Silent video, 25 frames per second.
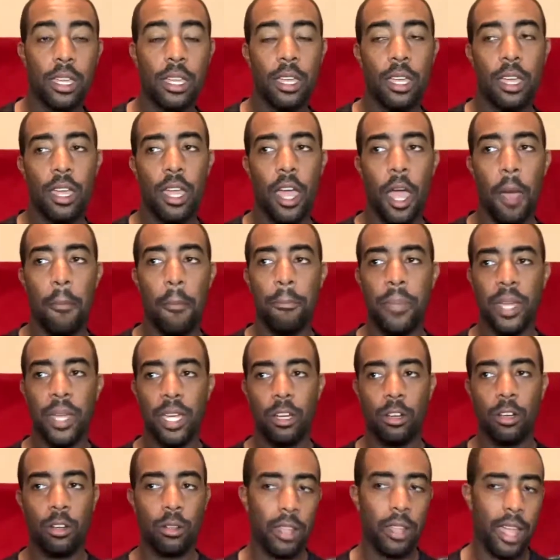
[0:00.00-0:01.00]
a
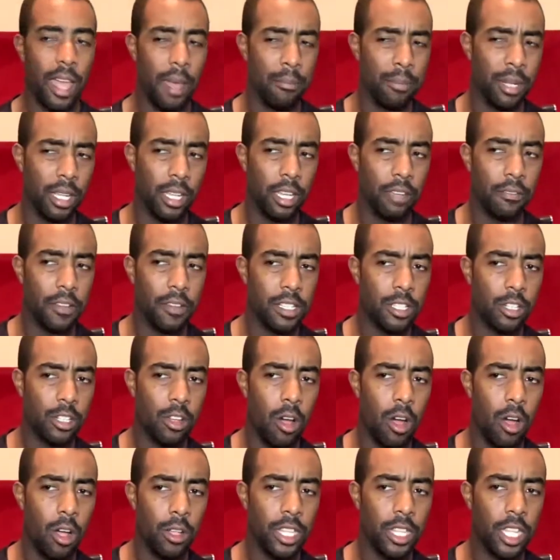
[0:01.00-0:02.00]
bill, I believe it's
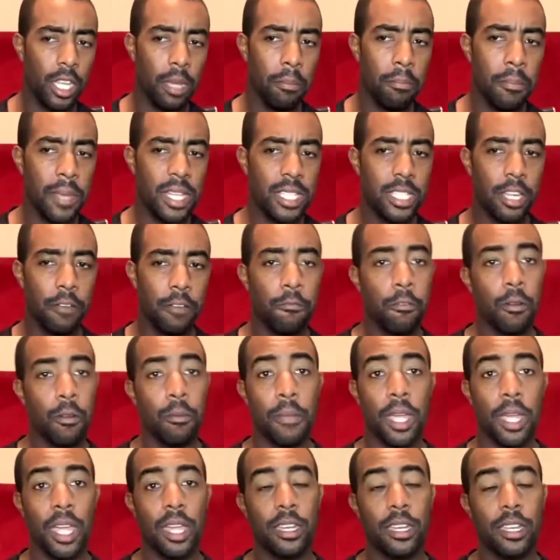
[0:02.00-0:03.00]
called the
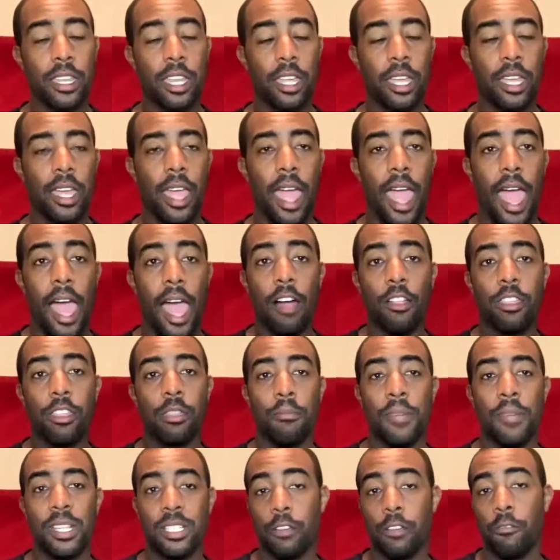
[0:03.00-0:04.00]
Health
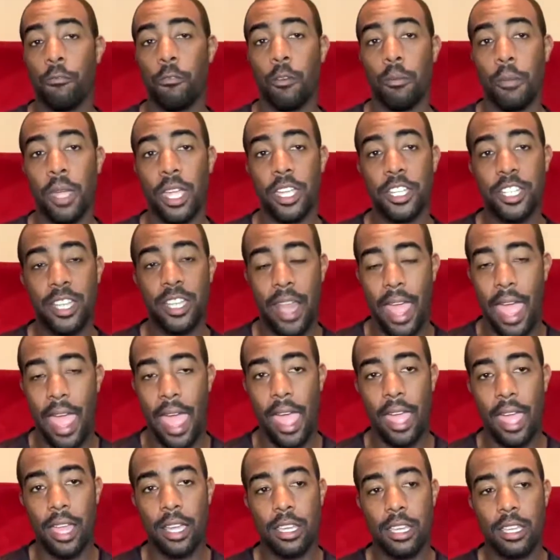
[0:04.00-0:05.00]
Misinformation
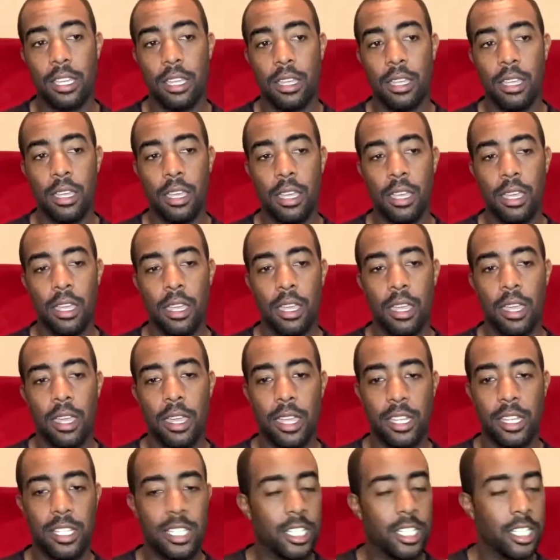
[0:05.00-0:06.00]
Act. It's
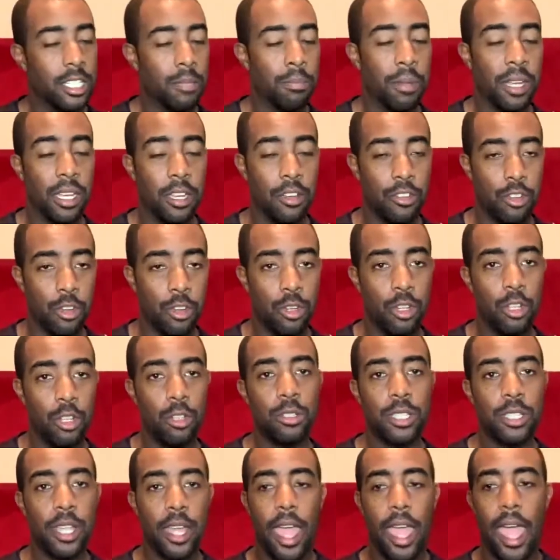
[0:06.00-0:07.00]
just been
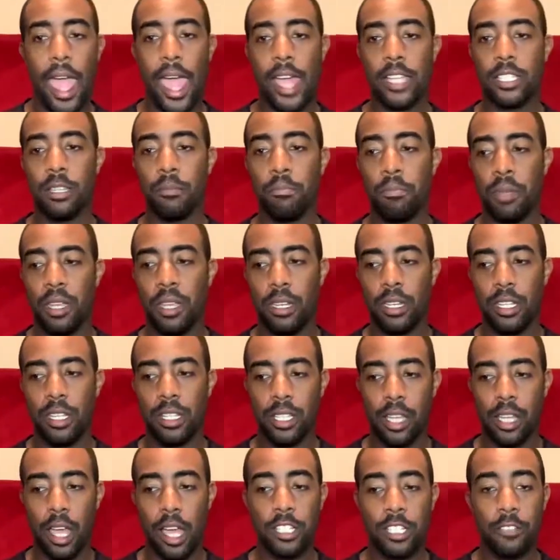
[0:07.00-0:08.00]
introduced, hasn't been
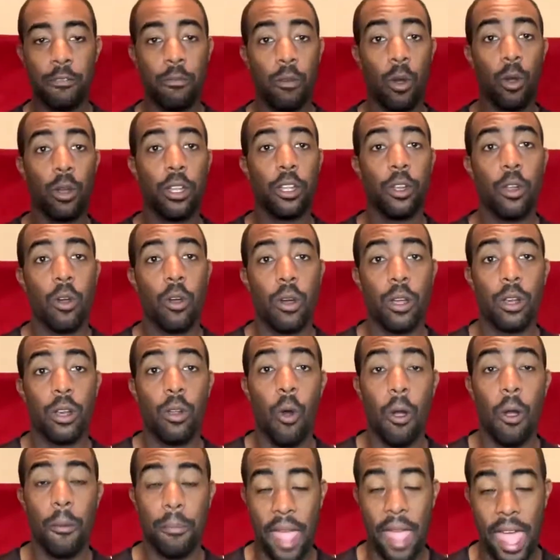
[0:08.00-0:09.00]
discussed, voted on, or
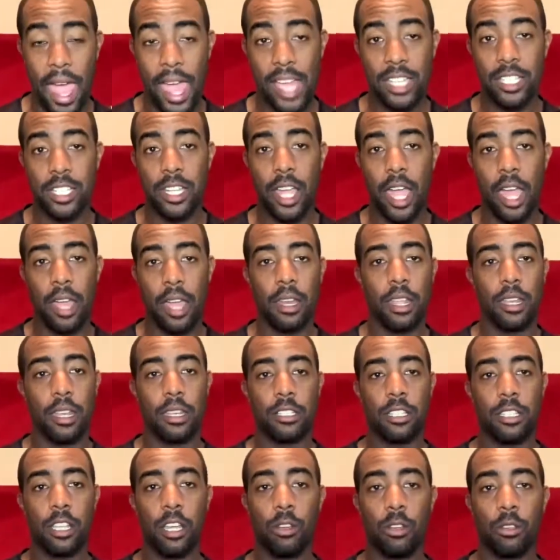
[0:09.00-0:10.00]
passed yet, and
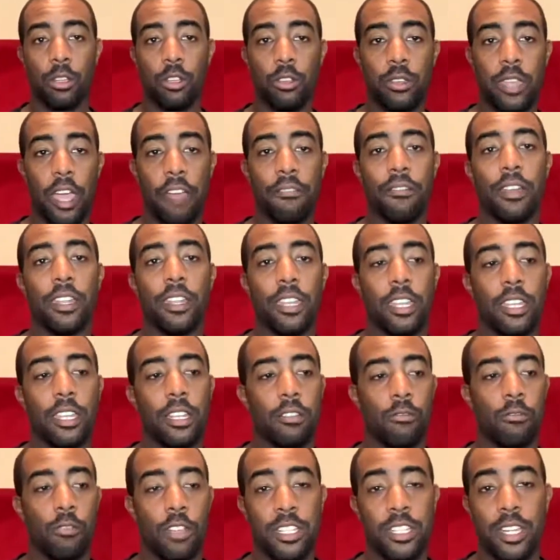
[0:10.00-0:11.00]
so you definitely need to
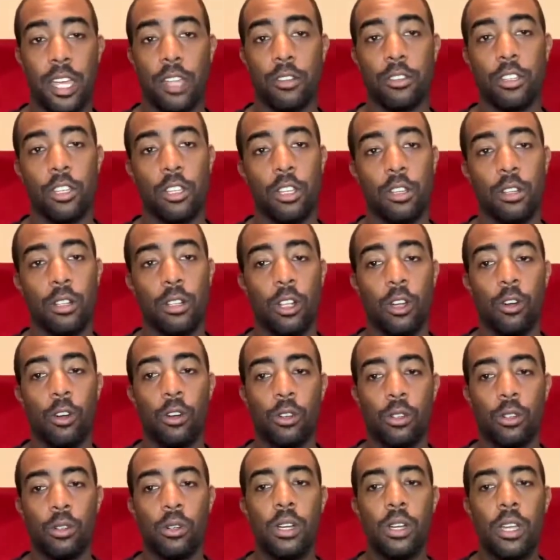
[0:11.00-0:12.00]
reach out to your
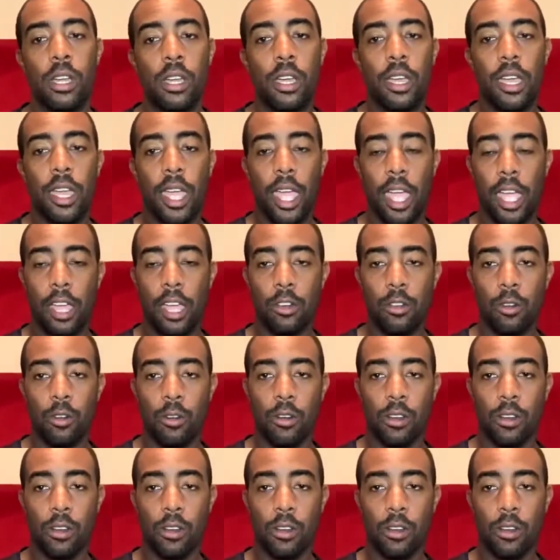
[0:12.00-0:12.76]
local and or